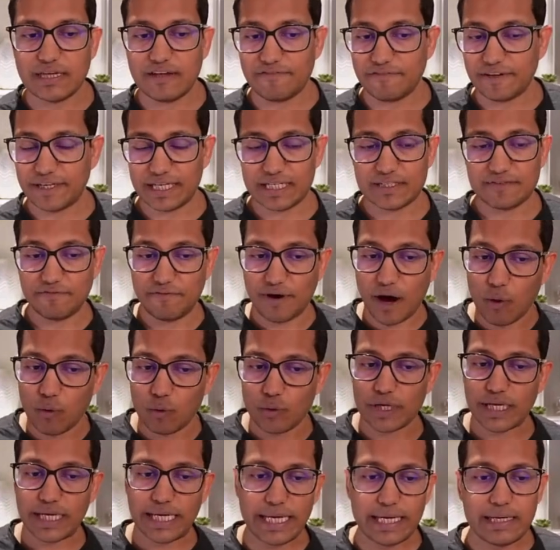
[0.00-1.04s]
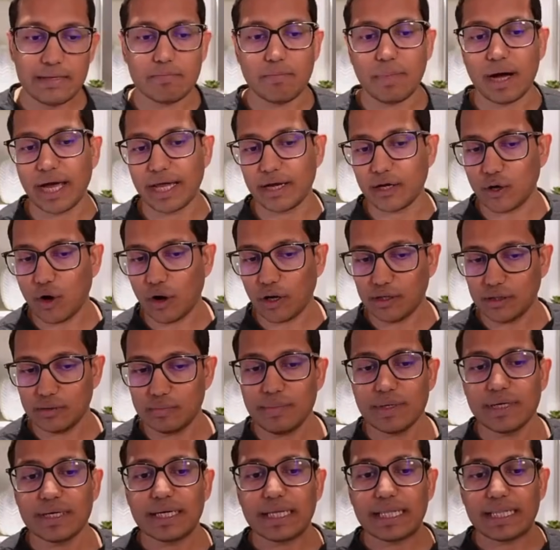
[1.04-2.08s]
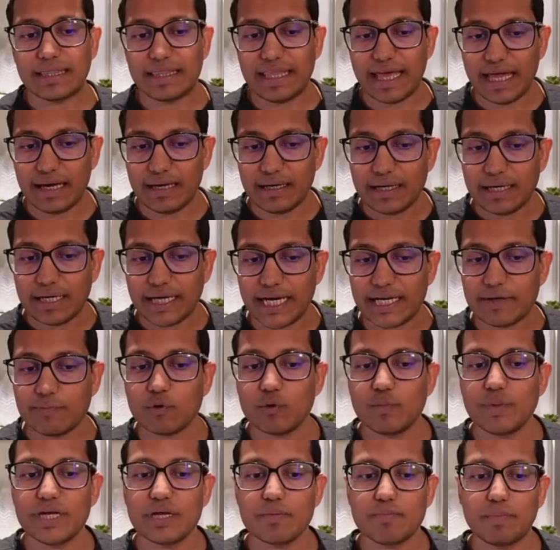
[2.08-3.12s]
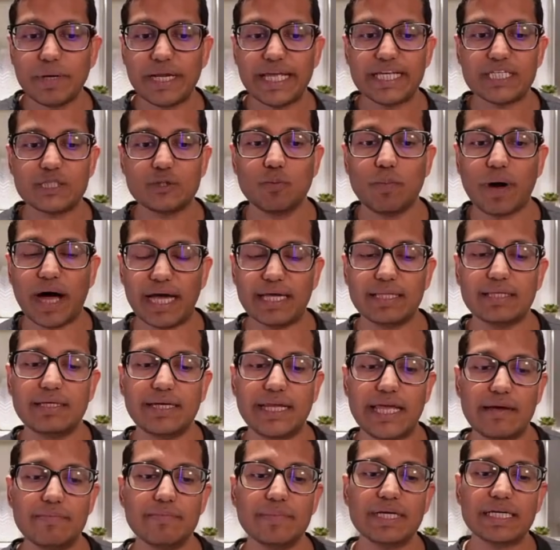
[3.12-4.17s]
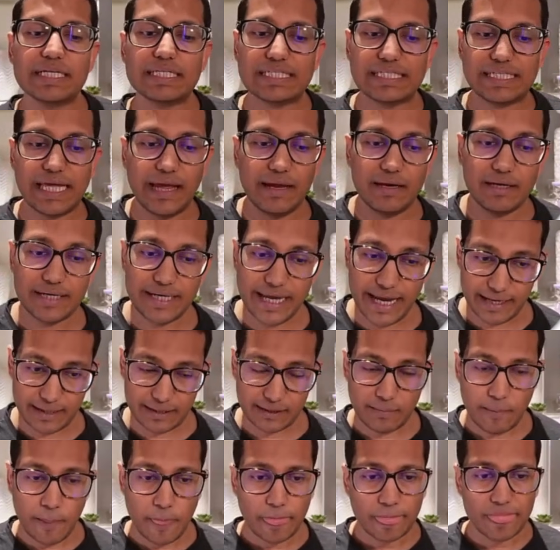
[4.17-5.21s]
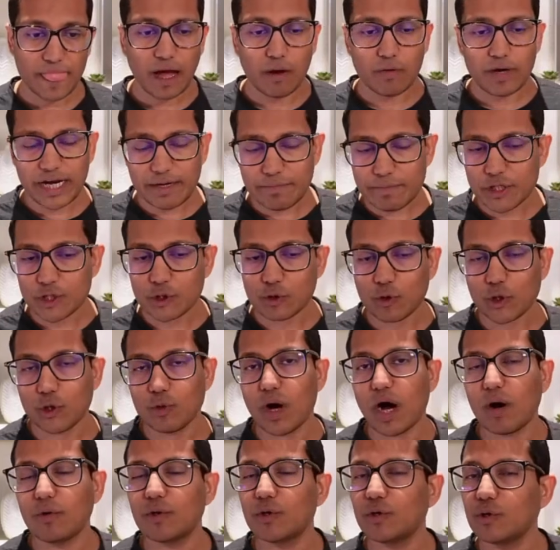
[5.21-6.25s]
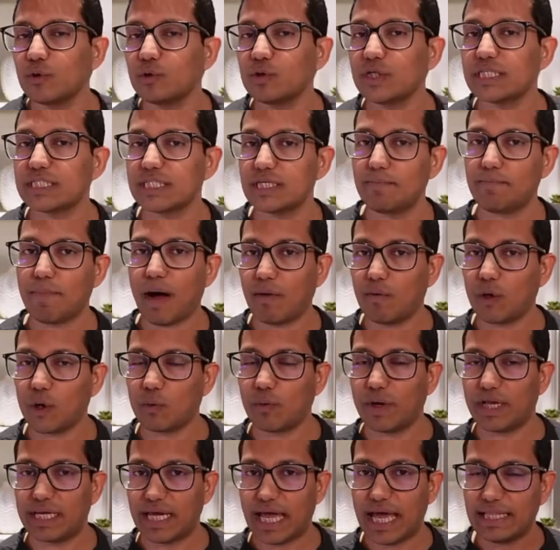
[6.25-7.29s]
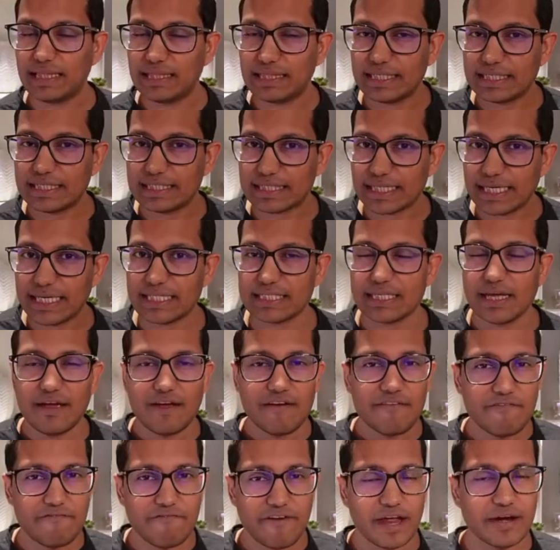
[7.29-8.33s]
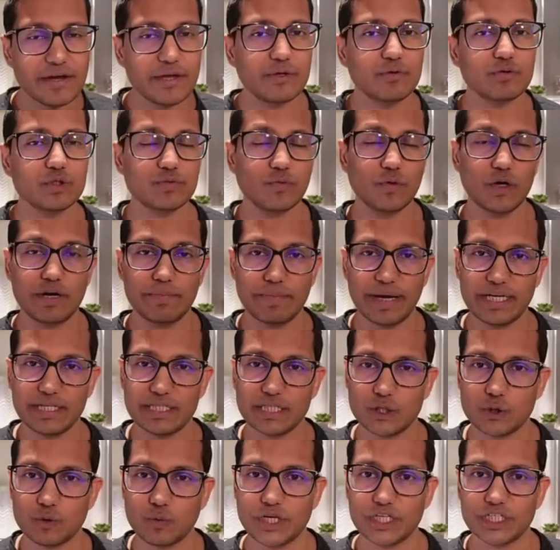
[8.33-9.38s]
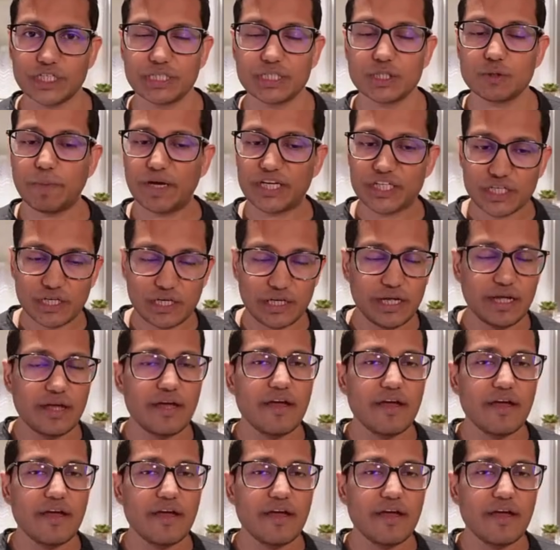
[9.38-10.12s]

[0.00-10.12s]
if it is found in my column, then it would be replaced by the name sale date. Now let me show you how to do this in Power Query and this is very useful in many situations especially